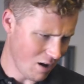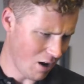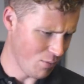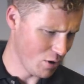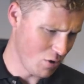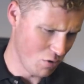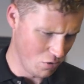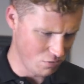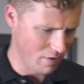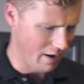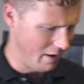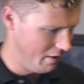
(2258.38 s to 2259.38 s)
I'm a huge
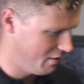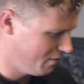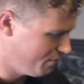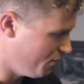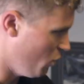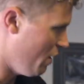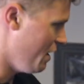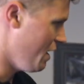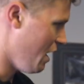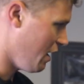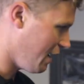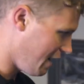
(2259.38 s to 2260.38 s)
fan. For a
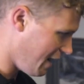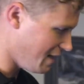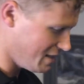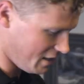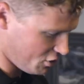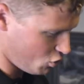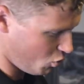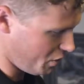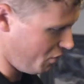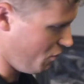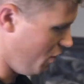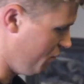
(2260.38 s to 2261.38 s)
classic
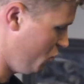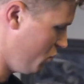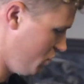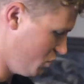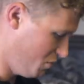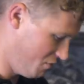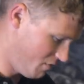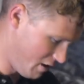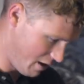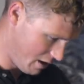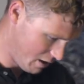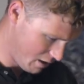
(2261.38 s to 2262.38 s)
stalking rifle, but to be fair,